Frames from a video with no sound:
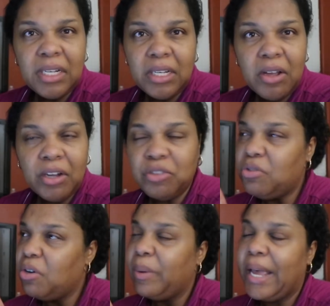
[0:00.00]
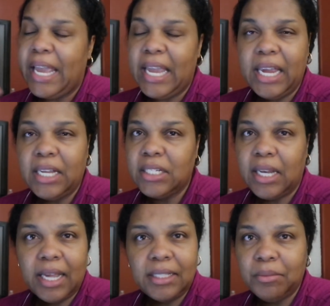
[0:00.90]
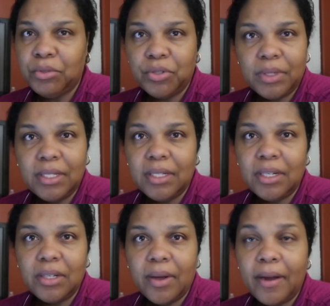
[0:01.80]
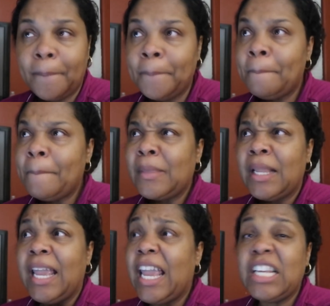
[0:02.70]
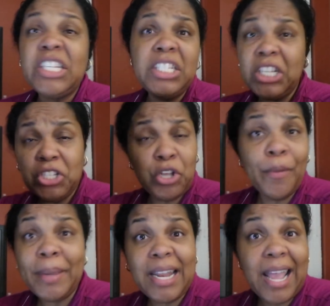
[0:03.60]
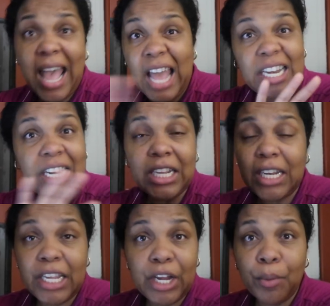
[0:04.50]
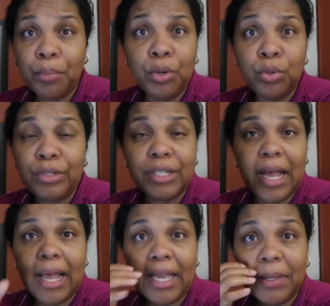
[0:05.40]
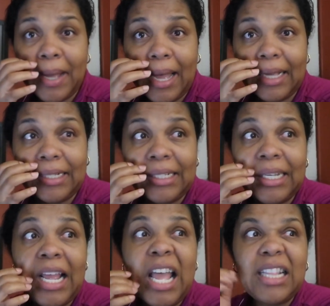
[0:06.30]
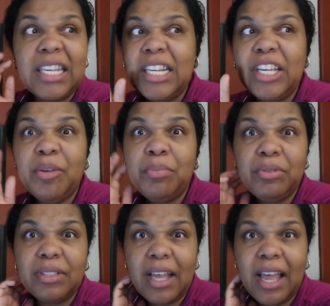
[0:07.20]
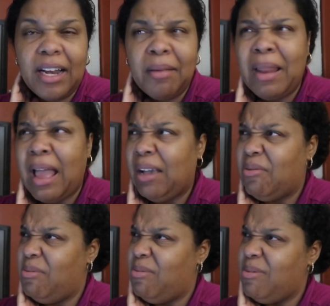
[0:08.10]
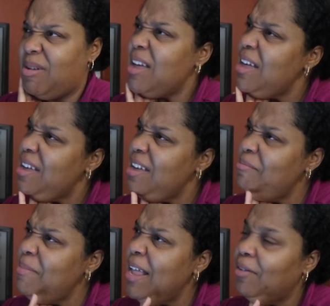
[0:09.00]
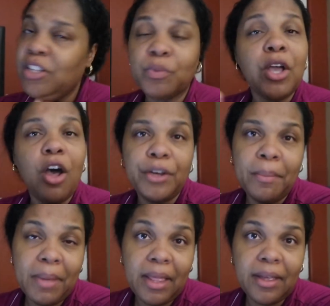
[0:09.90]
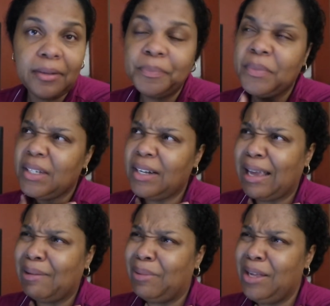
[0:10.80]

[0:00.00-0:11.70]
in the dark, you gonna age like them streets in the dark. And she just told me that out of the clear blue sky, you guys. The clear blue sky. And I'm like, what, mother? Because we called her mother. I'm like,